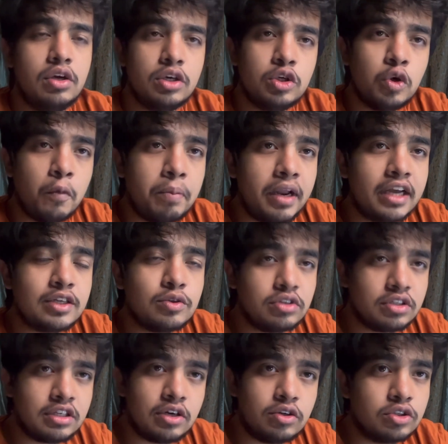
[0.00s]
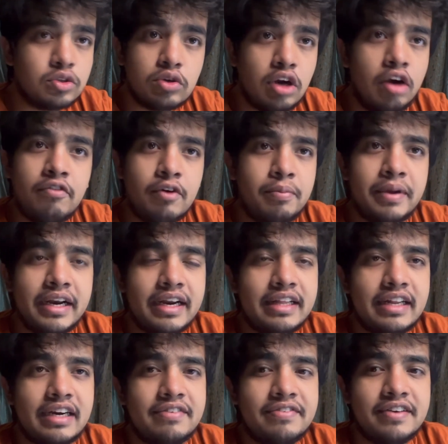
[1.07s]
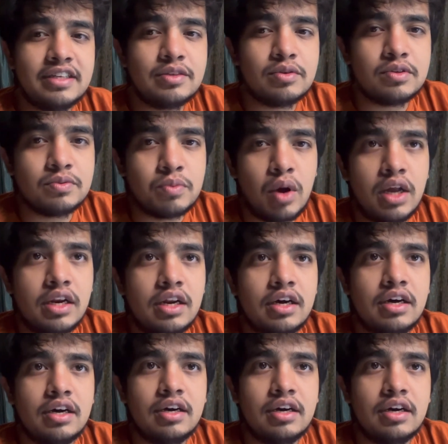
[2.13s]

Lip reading: Two players who stood out for me in the defense was one,